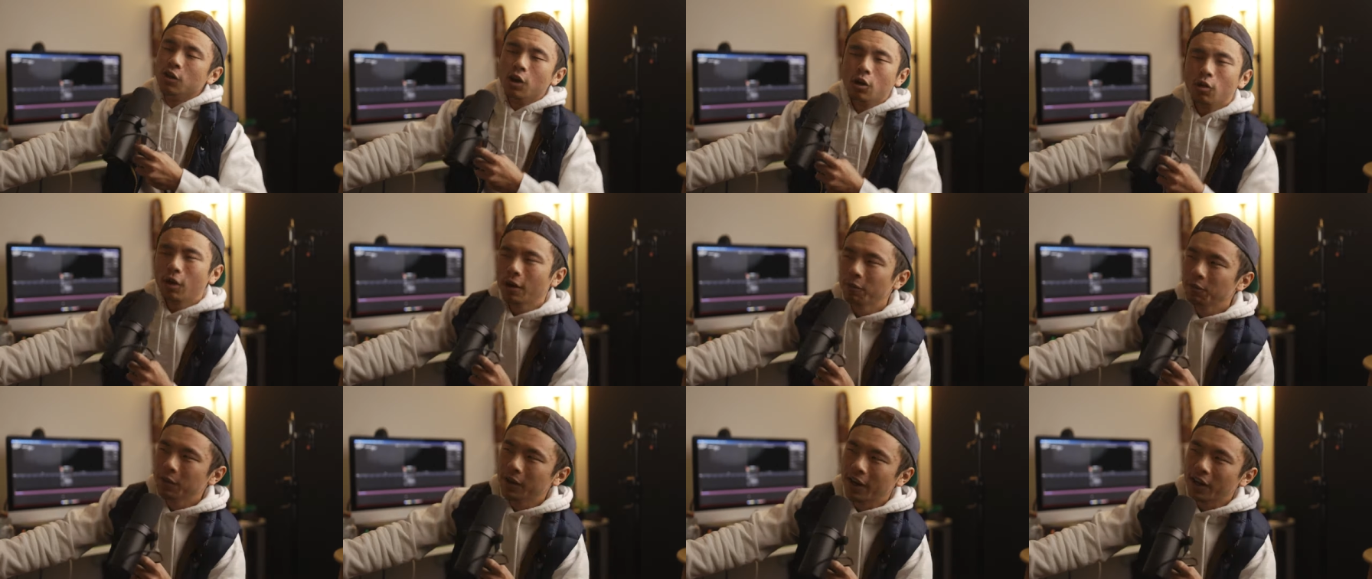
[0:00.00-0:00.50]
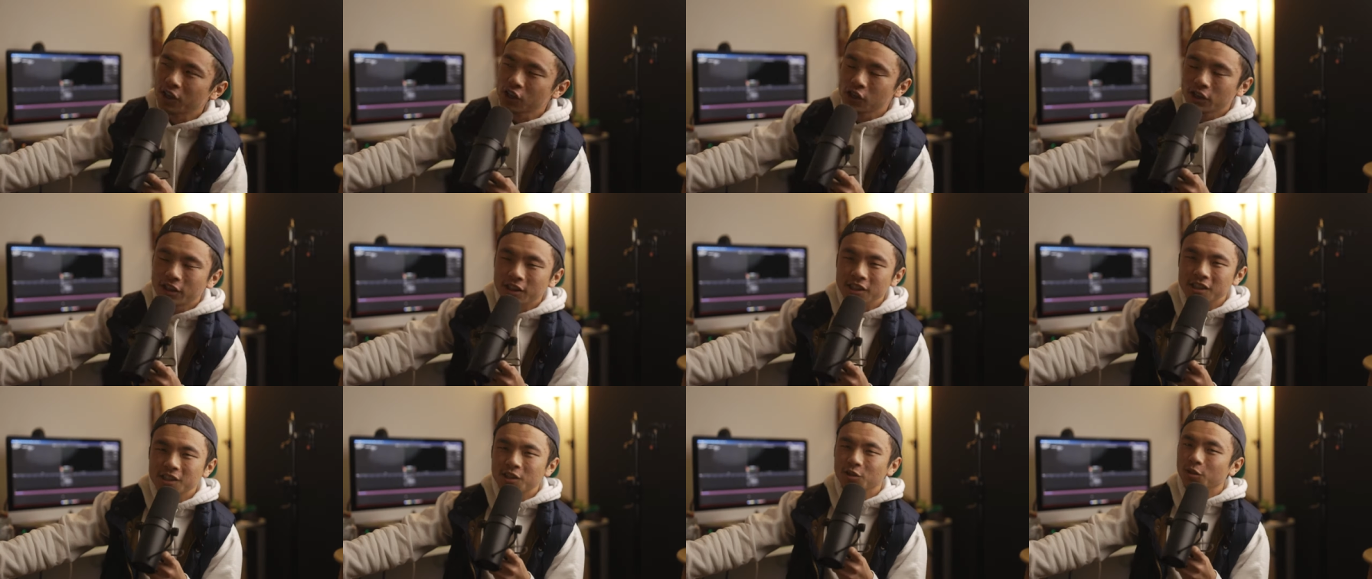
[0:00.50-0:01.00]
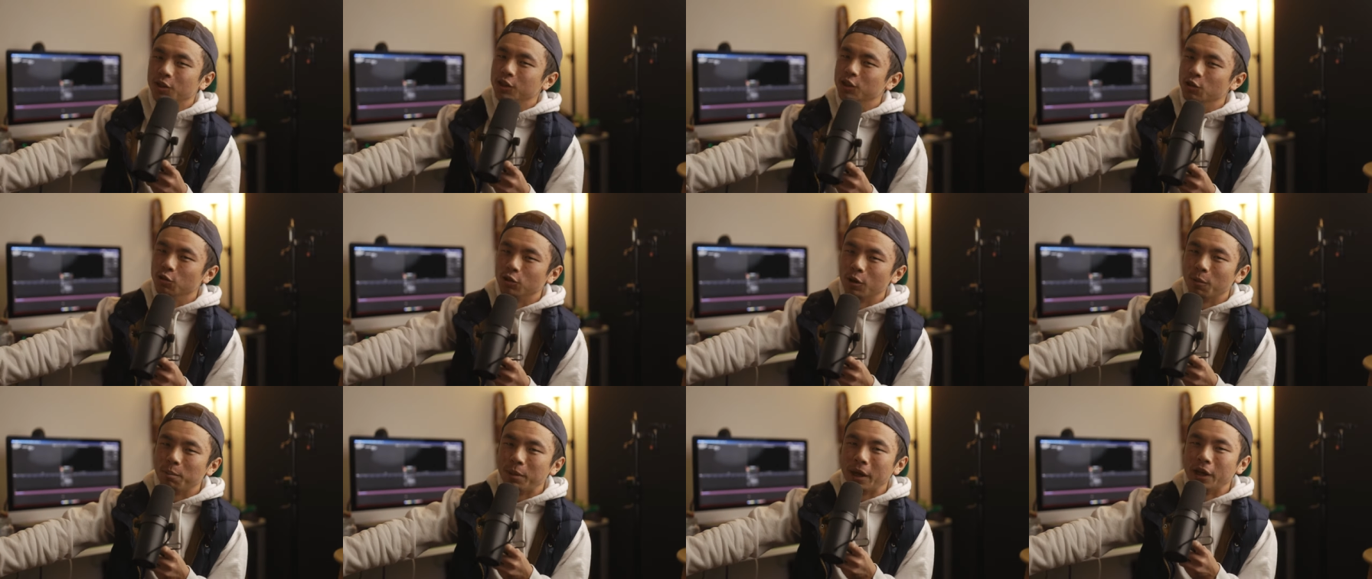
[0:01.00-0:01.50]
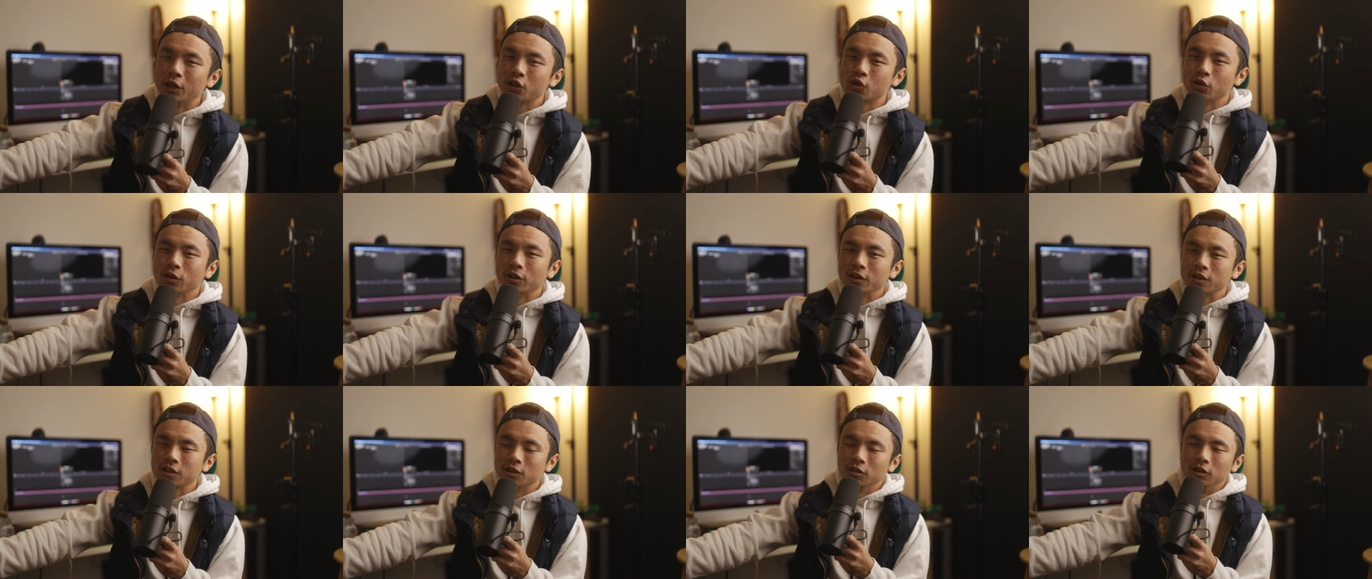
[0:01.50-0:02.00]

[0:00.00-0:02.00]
You know, I've been actually considering doing a Patreon,